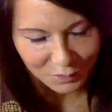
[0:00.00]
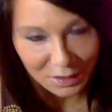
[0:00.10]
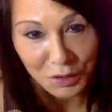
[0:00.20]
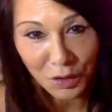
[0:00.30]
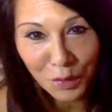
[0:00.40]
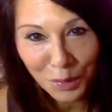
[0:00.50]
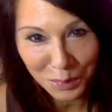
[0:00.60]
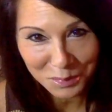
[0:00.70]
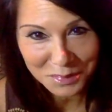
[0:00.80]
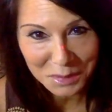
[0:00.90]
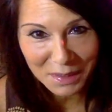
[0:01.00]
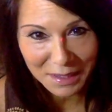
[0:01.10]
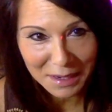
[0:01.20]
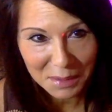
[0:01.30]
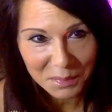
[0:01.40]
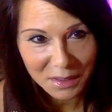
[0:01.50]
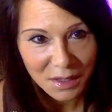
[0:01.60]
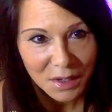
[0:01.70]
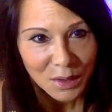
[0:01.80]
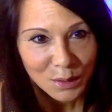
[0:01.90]
in your home to make it happen.
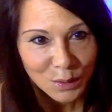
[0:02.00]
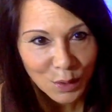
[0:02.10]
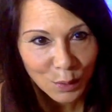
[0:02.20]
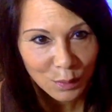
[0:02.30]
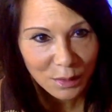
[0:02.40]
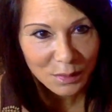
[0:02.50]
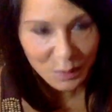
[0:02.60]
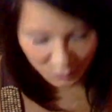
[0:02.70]
So let's go